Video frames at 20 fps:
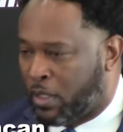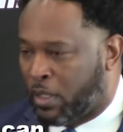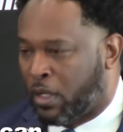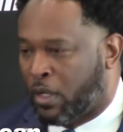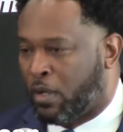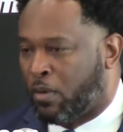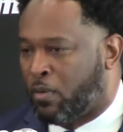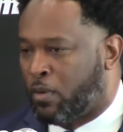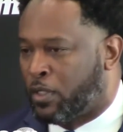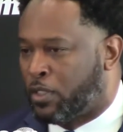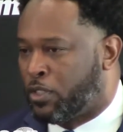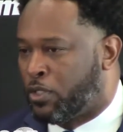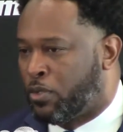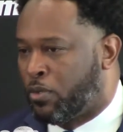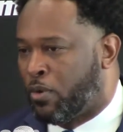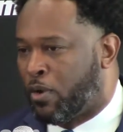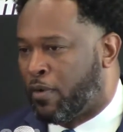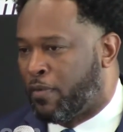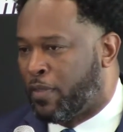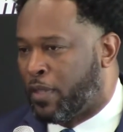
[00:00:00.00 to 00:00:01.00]
We're
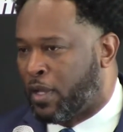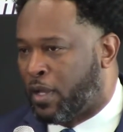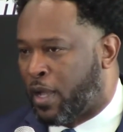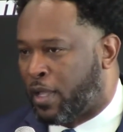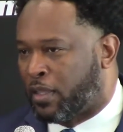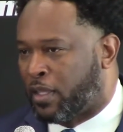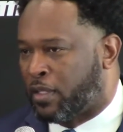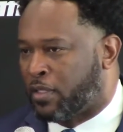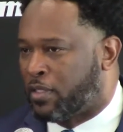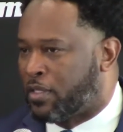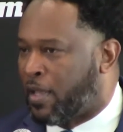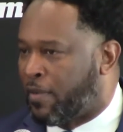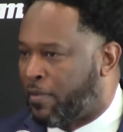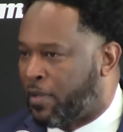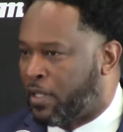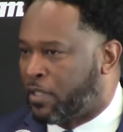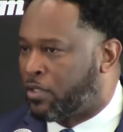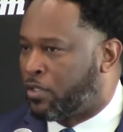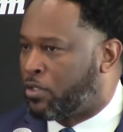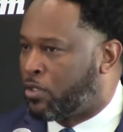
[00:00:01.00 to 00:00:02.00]
two of the, I think,
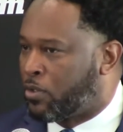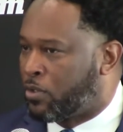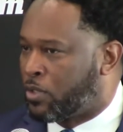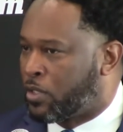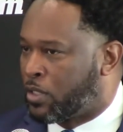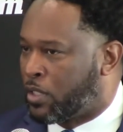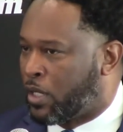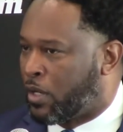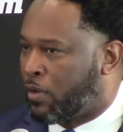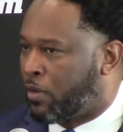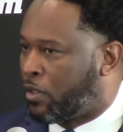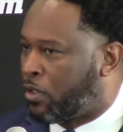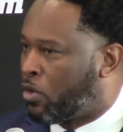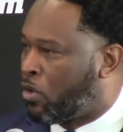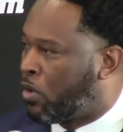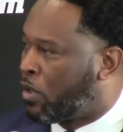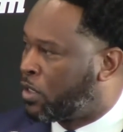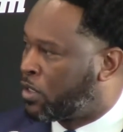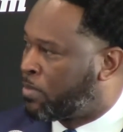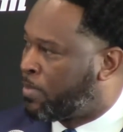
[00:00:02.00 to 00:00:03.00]
seven institutions here in the
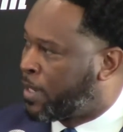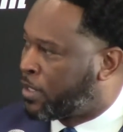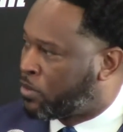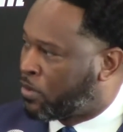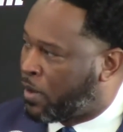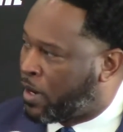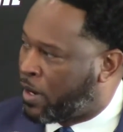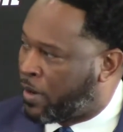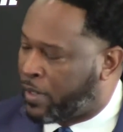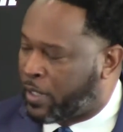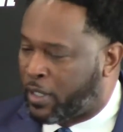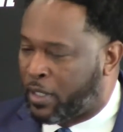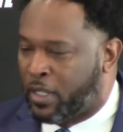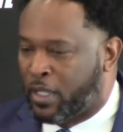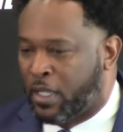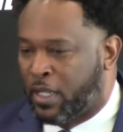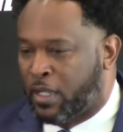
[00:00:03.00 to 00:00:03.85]
New Orleans metro area.